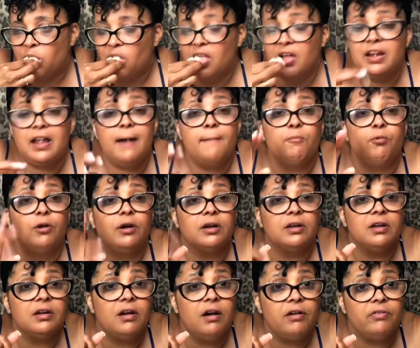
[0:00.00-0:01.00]
And I'm
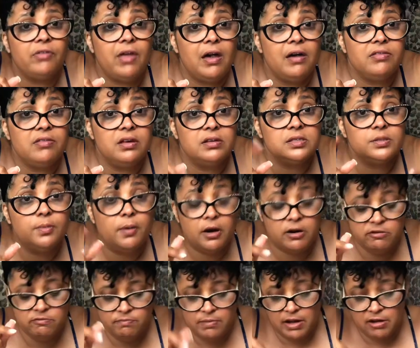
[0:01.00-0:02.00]
working on that. That's
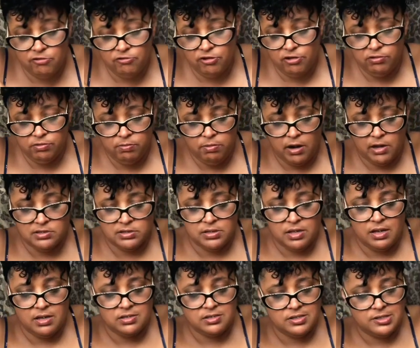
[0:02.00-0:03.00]
part of my growth
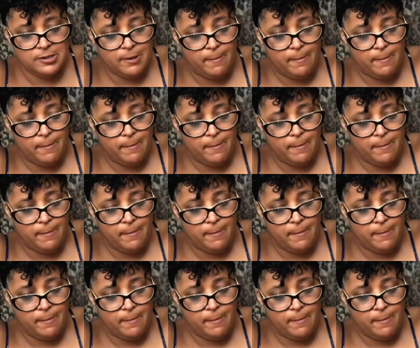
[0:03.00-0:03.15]
process.